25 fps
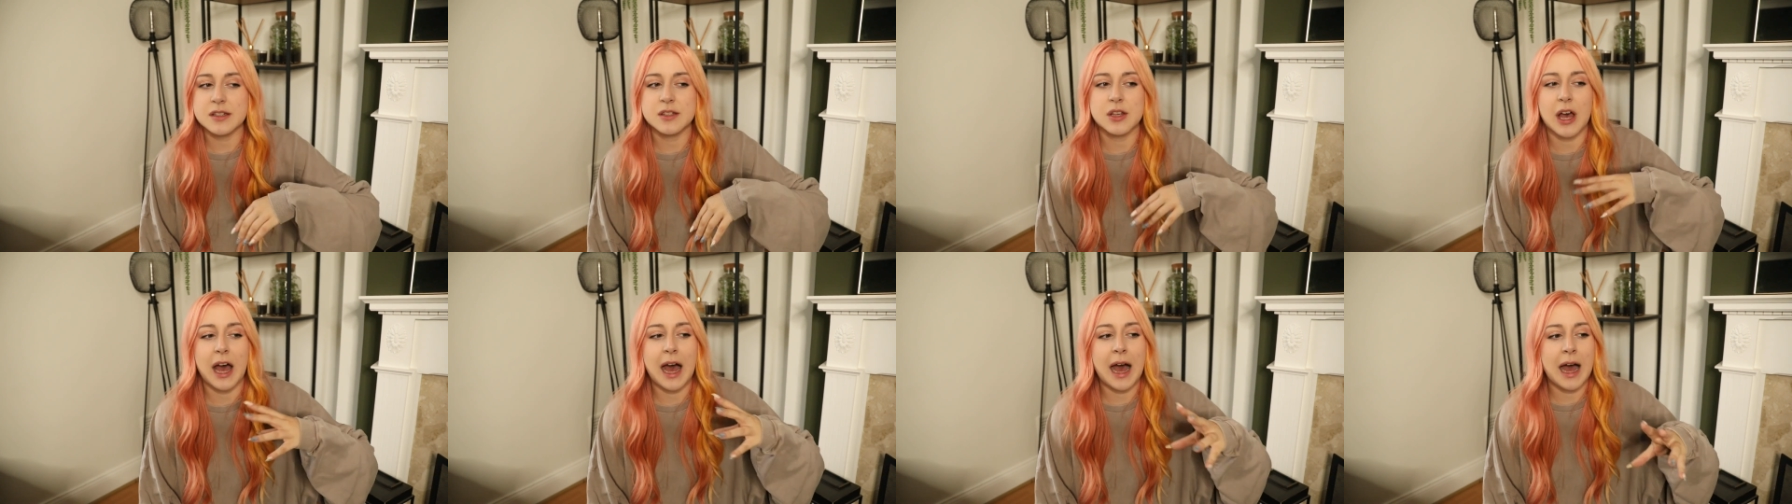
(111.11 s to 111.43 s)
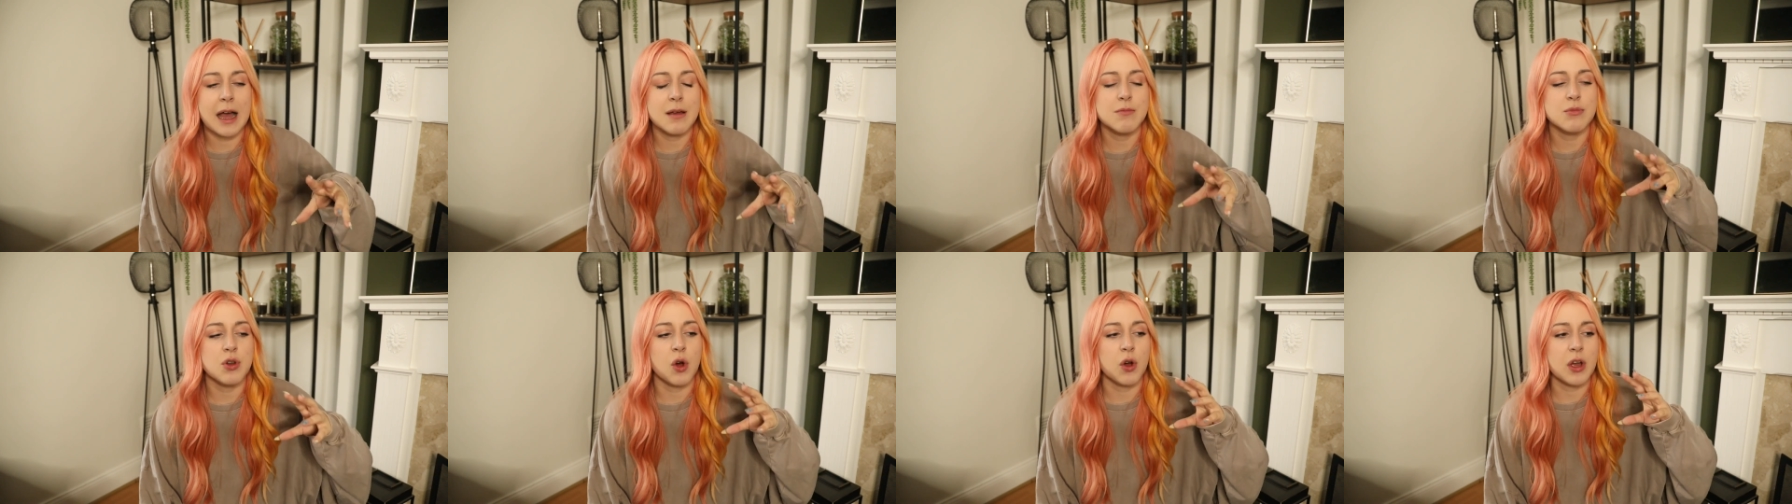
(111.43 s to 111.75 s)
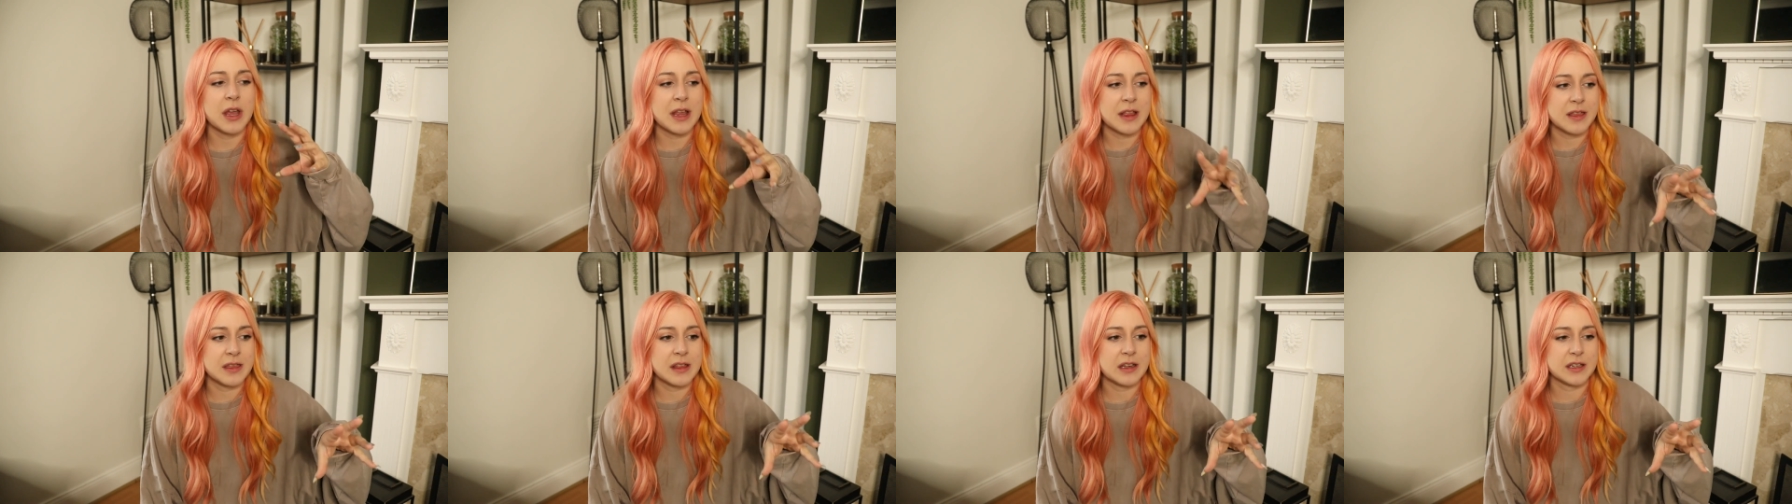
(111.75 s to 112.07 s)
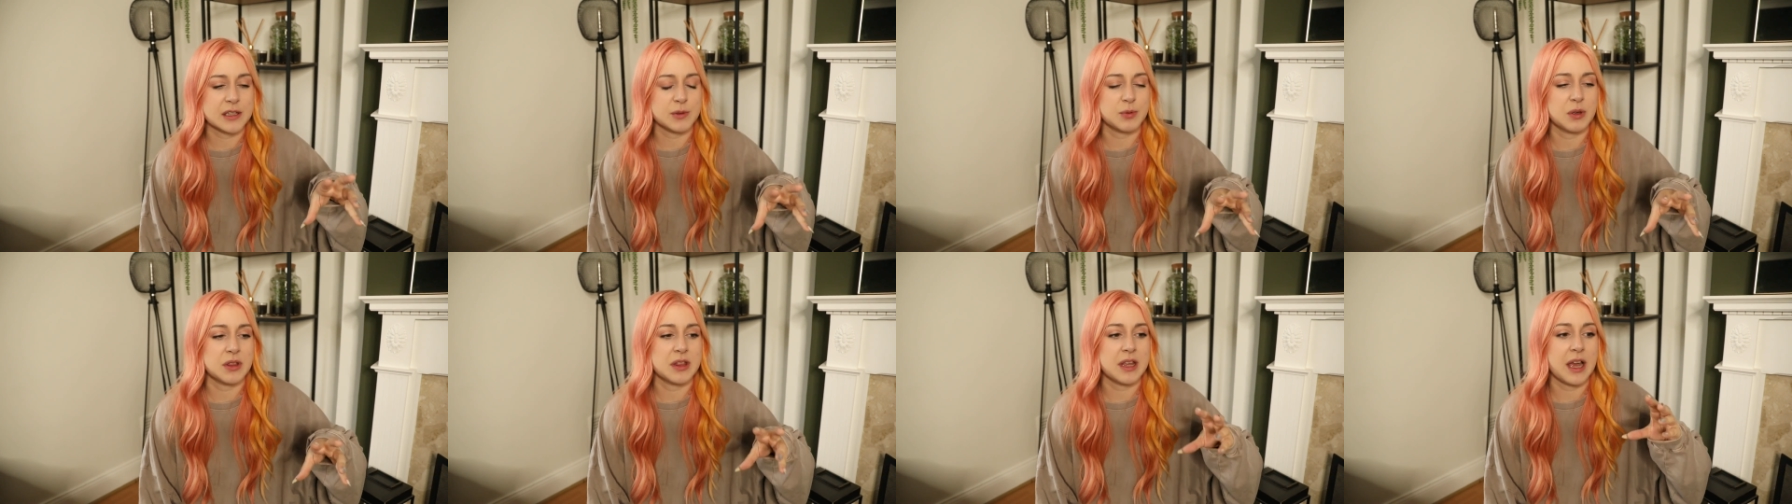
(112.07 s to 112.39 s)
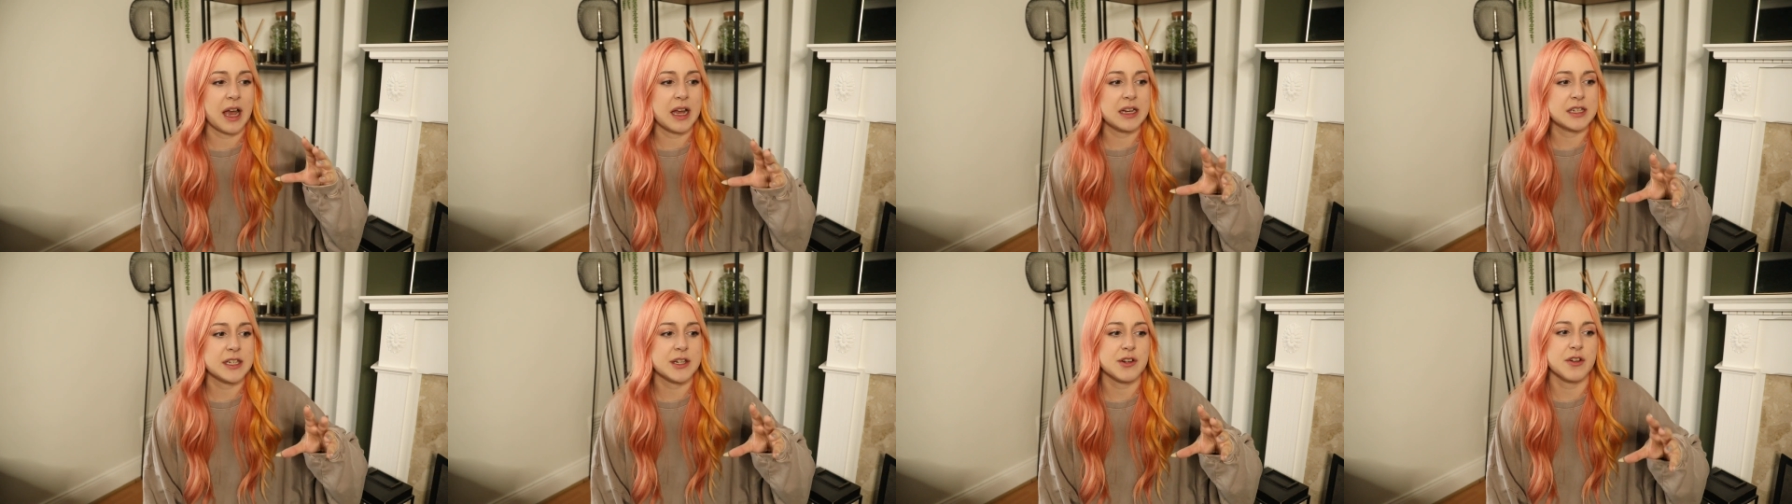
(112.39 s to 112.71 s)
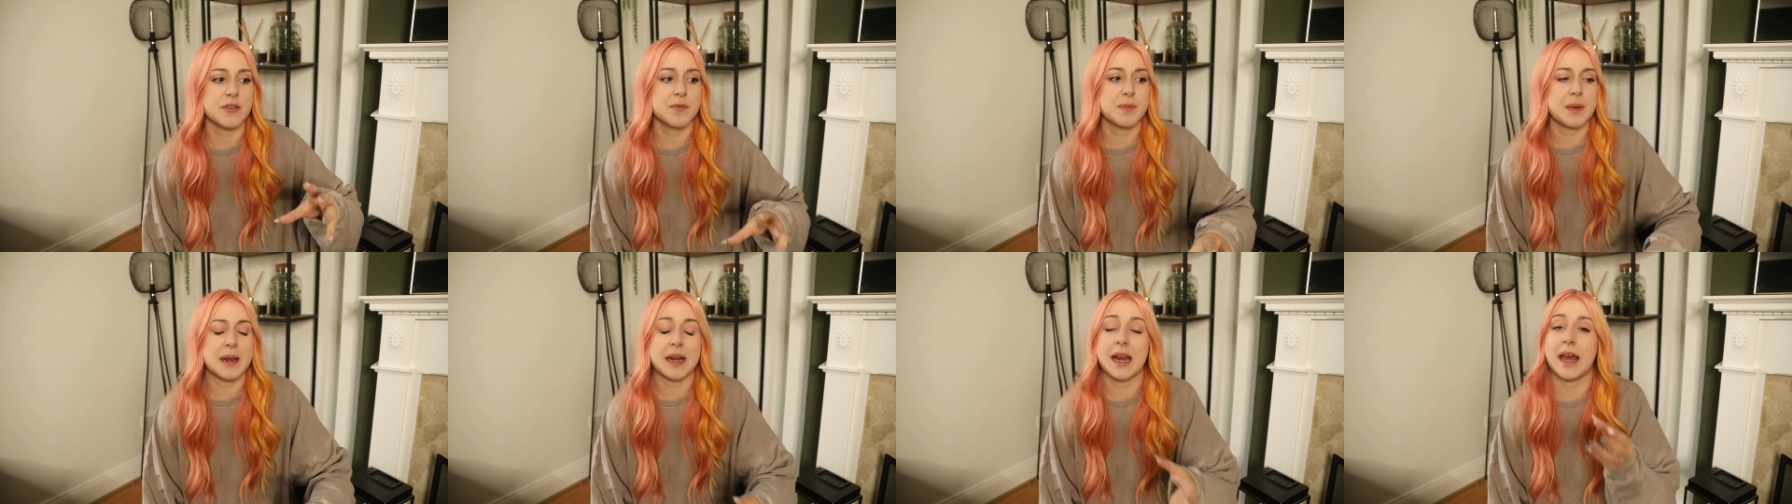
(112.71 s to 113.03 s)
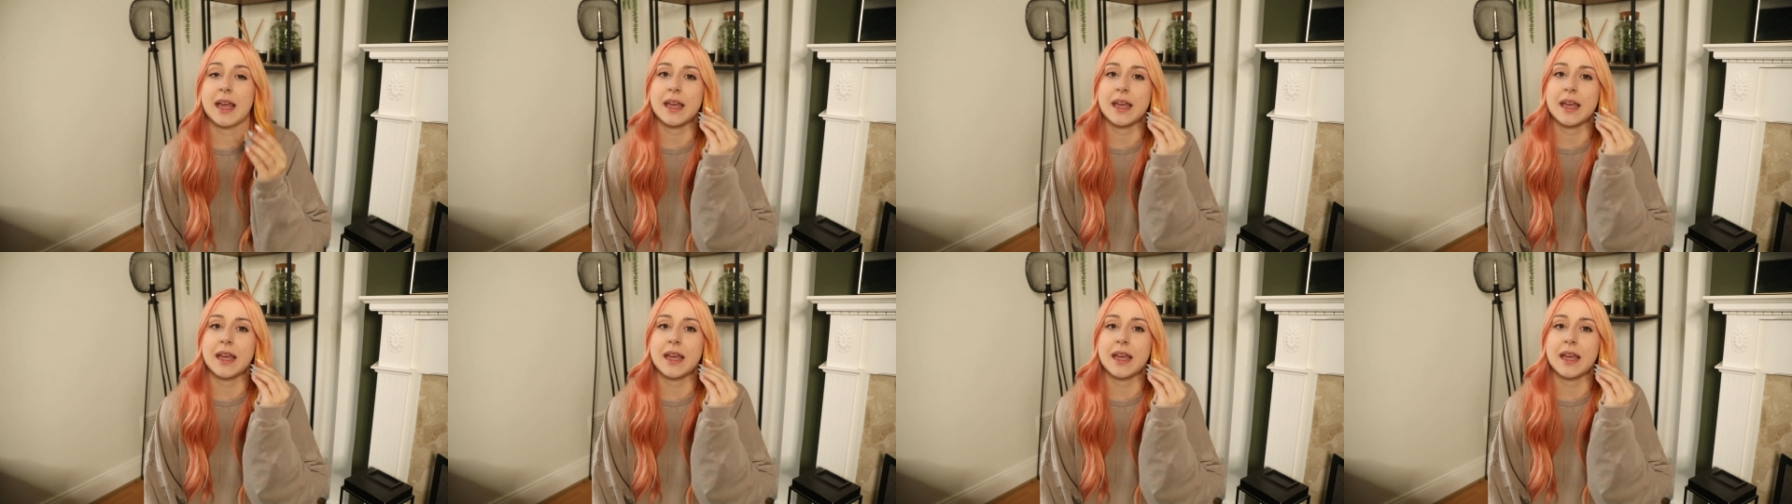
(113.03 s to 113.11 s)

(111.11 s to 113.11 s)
so I'm not in this with the idea of being